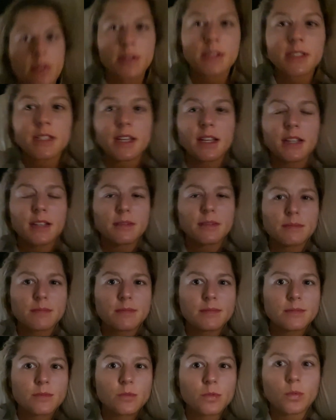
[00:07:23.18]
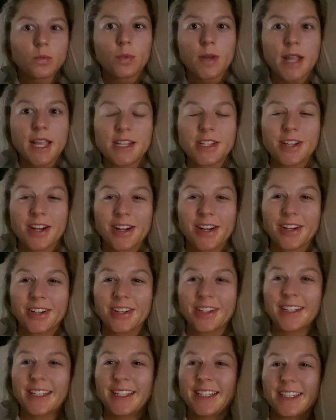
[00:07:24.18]
it's like way
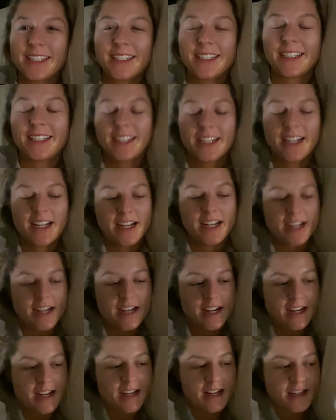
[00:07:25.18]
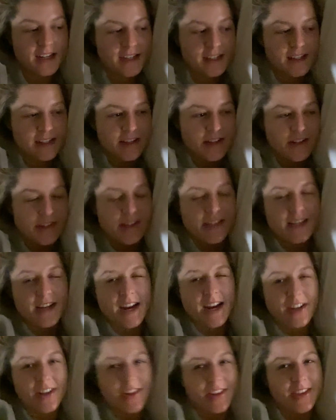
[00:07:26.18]
darker in here. Which is
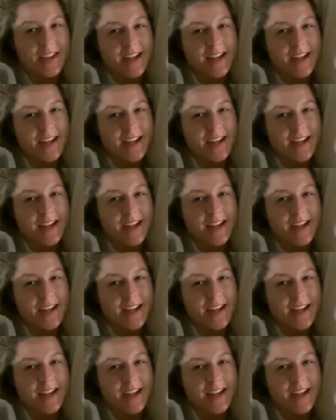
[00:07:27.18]
not a good